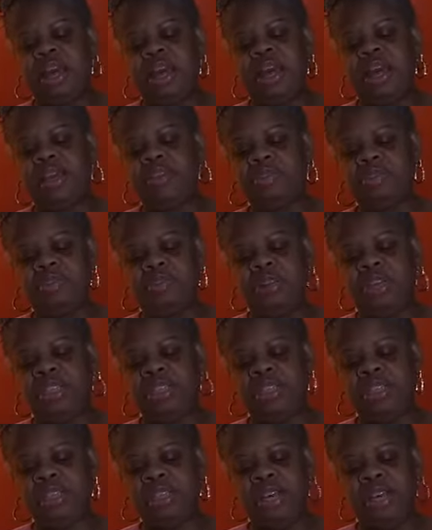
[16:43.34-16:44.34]
and I had
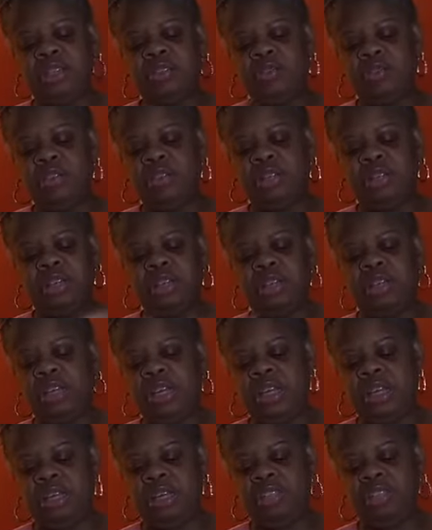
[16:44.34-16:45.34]
told her, I said, I know a
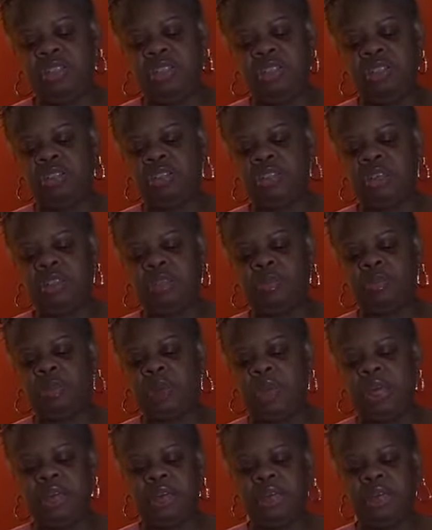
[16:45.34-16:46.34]
young lady, she
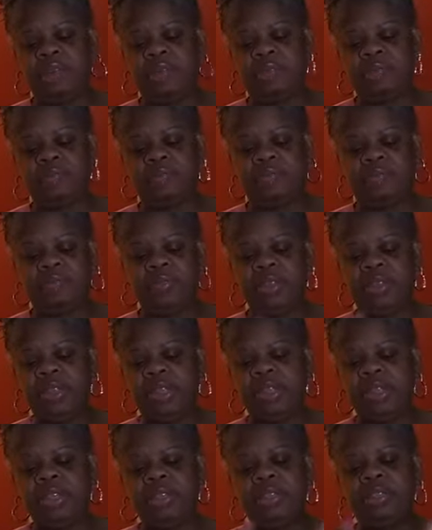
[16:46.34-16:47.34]
does baking,
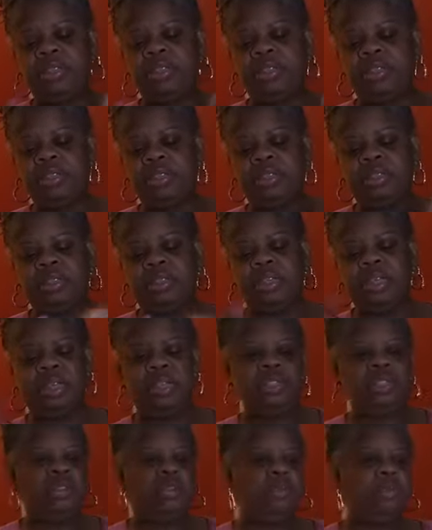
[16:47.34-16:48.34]

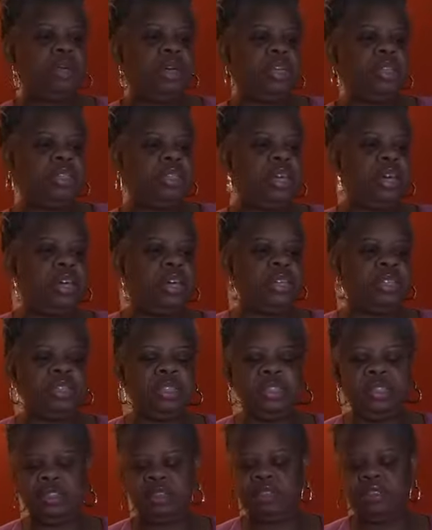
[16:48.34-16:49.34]
and she bakes
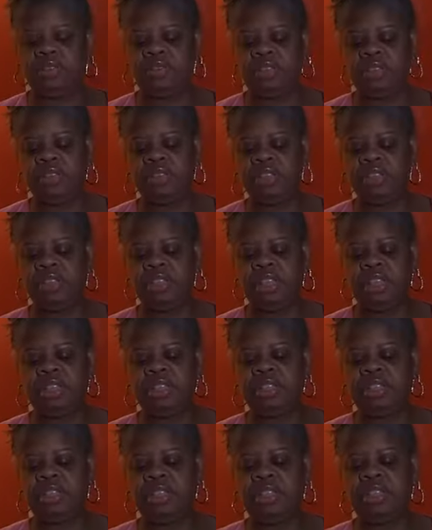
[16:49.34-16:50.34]
cakes and stuff, and she
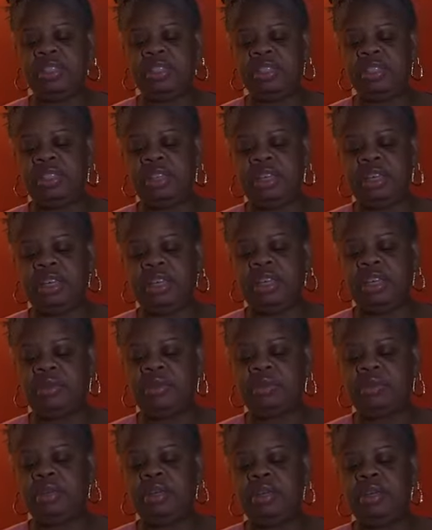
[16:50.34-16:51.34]
had said the
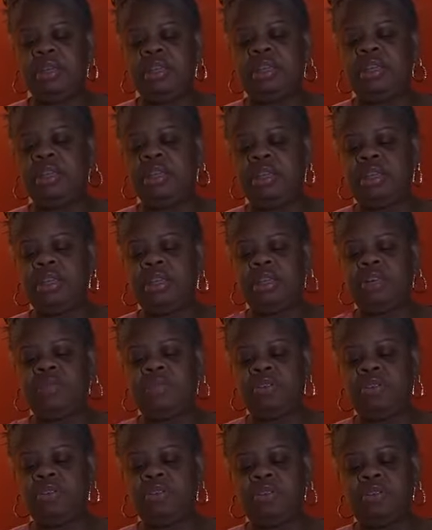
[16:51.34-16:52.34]
same
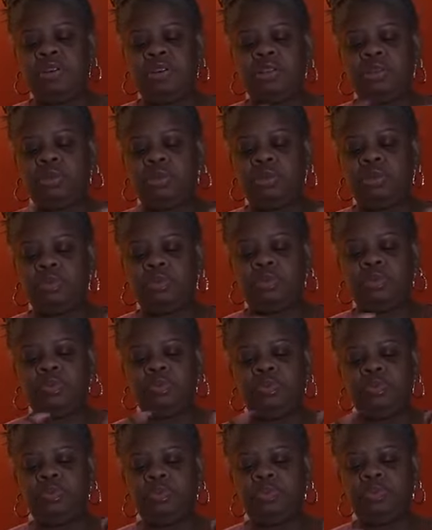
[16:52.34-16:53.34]
thing in regards
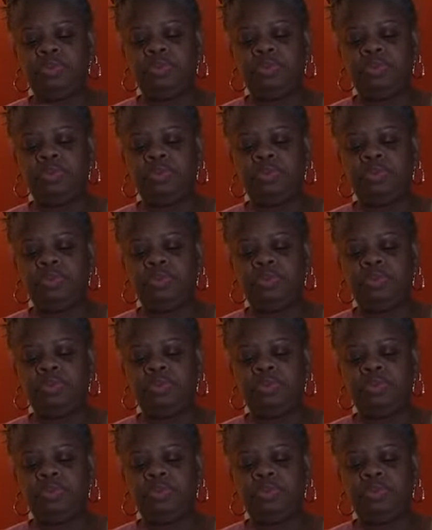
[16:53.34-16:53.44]
to